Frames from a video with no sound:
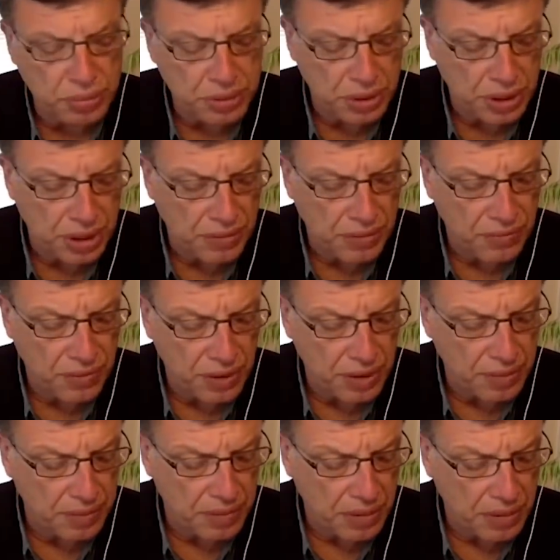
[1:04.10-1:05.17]
you believe
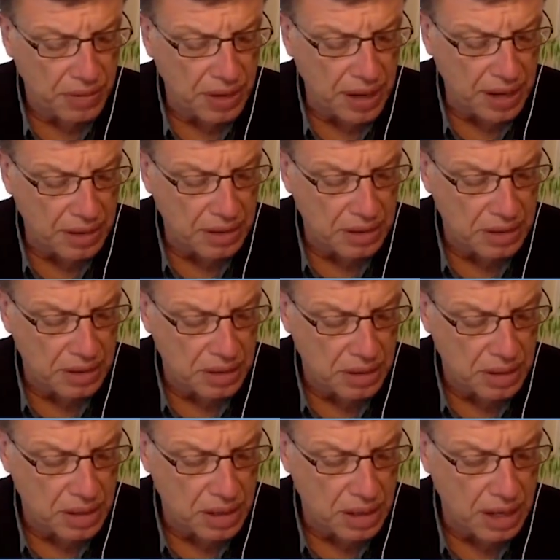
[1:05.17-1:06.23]
uh, that
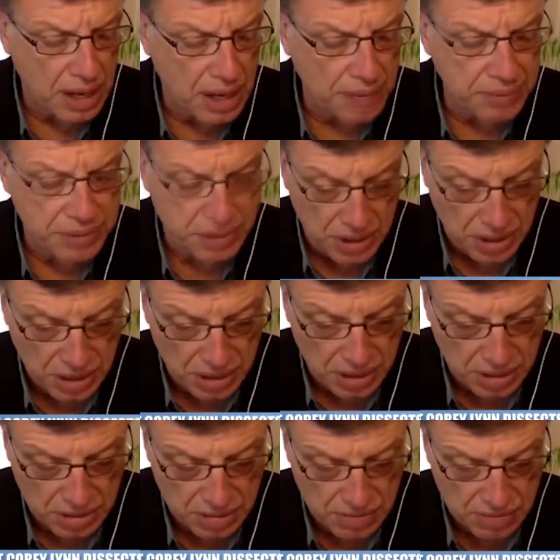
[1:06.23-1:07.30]
uh,
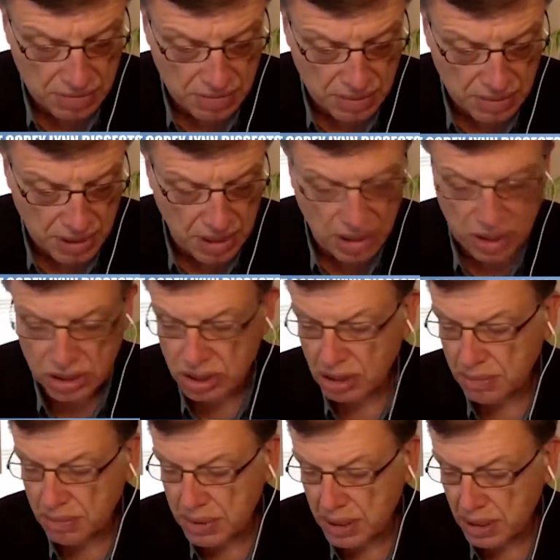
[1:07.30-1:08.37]
Epstein, in
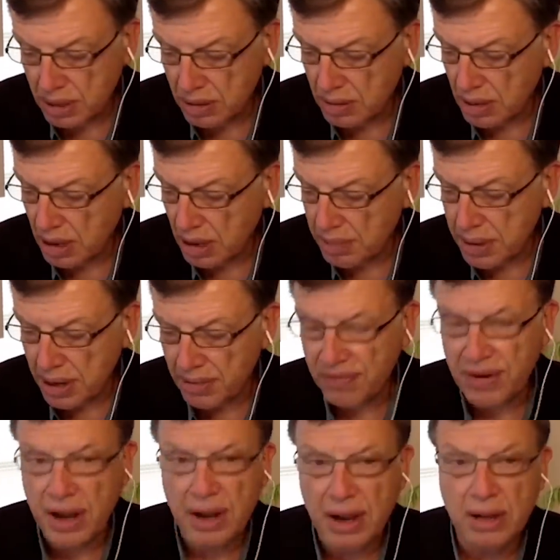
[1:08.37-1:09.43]
addition to being a
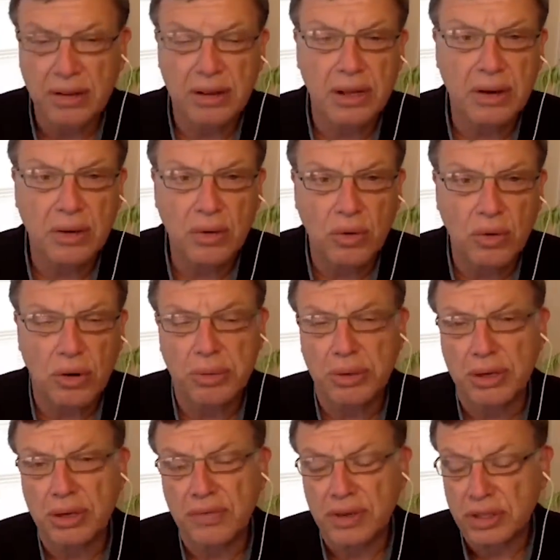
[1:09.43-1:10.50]
pedophile and a
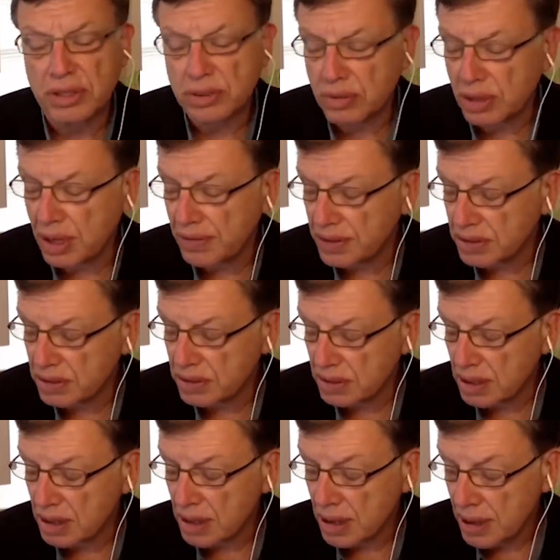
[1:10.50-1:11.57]
horrible individual,
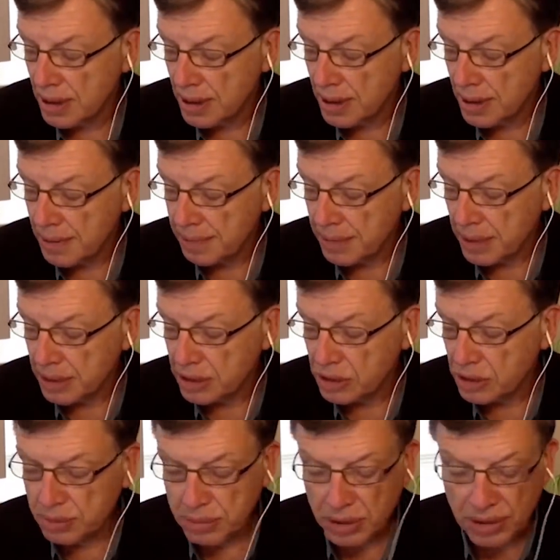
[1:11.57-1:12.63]
obviously,
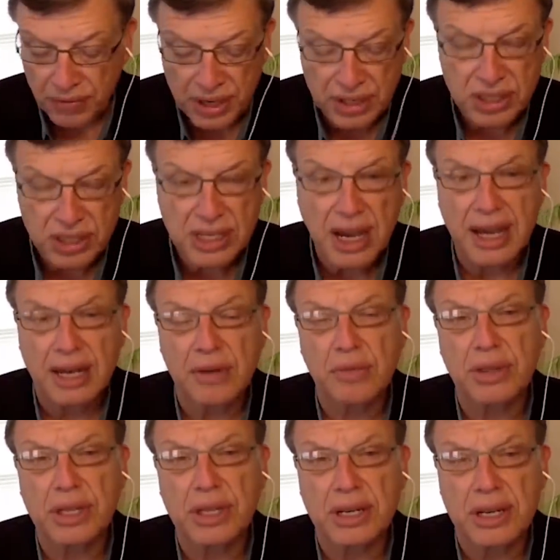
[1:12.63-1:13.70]
do you believe he's tied
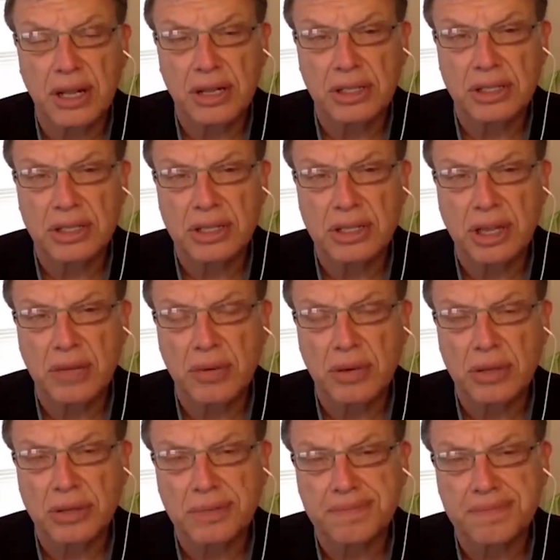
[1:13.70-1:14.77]
in with the intelligence
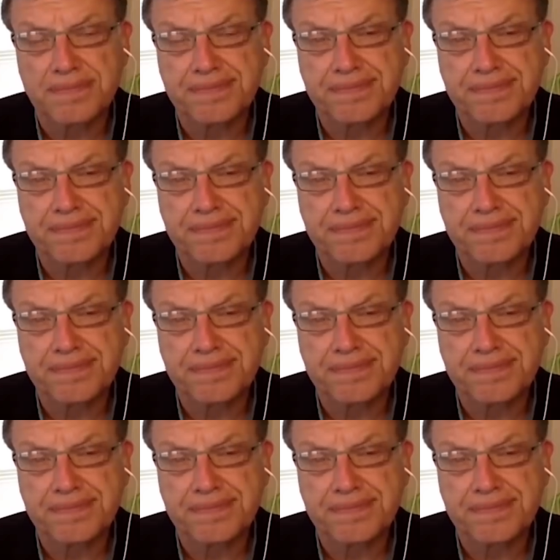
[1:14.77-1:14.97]
networks?